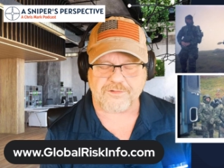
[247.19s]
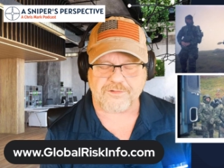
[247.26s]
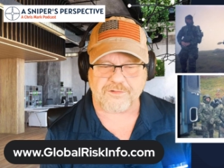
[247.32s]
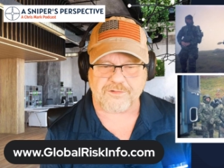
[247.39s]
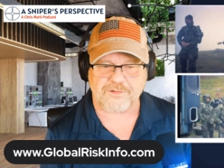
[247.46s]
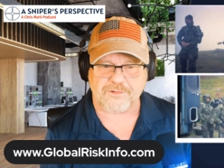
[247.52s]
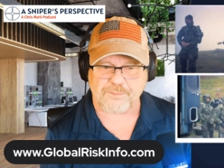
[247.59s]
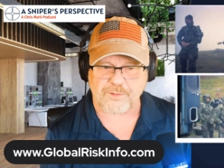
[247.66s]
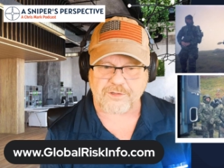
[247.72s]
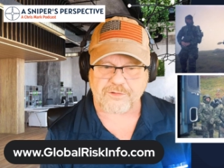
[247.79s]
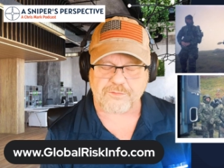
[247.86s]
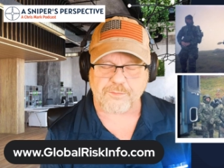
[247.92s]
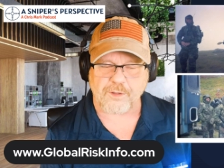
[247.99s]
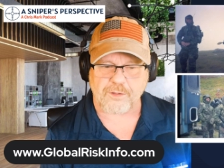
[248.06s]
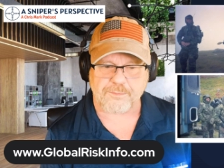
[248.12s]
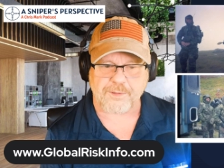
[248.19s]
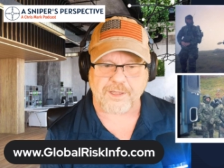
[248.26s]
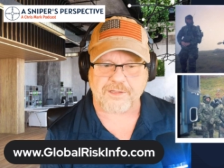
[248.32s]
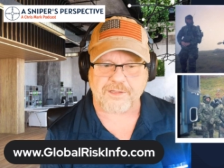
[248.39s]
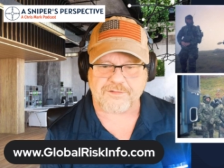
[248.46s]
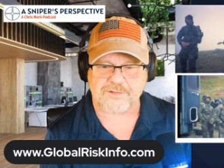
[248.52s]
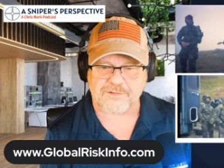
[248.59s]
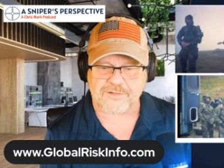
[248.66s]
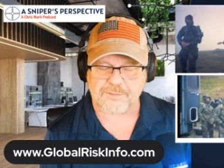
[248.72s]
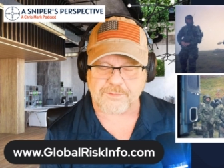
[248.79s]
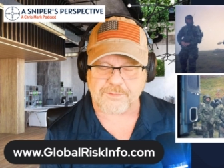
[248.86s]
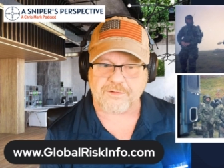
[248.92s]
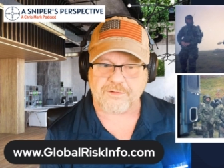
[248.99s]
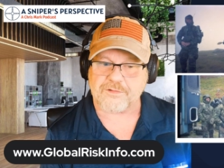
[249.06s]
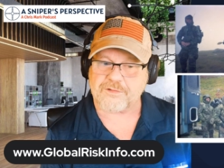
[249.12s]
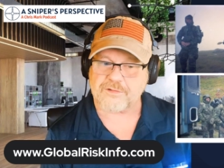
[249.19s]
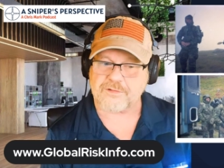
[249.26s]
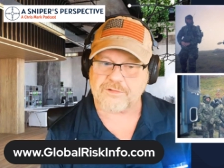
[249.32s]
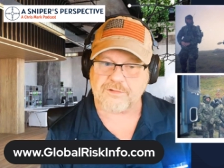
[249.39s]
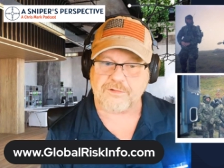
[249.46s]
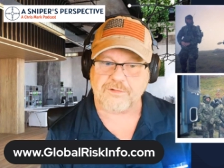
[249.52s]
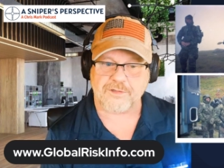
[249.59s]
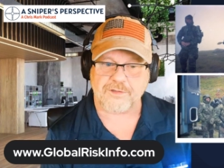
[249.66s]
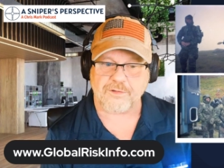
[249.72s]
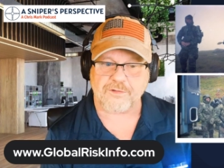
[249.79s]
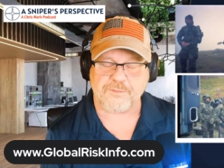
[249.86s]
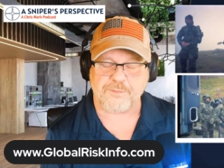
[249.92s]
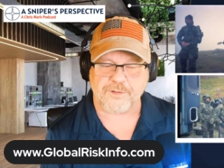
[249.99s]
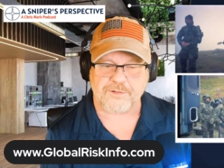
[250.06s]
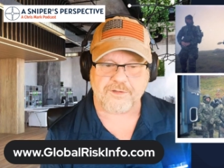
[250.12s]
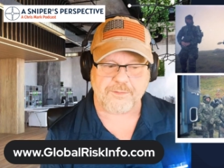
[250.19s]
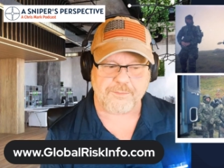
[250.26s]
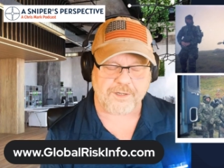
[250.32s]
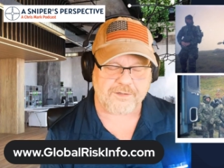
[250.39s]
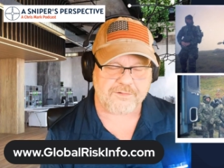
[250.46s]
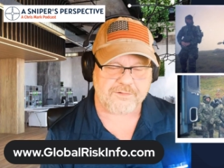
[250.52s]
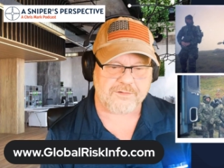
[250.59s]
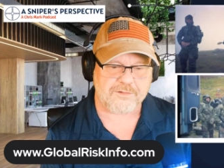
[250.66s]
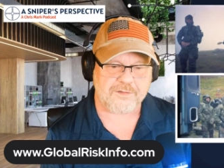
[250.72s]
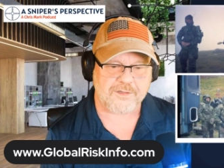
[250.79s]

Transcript: So they're pretty small bases compared to U.S. military bases.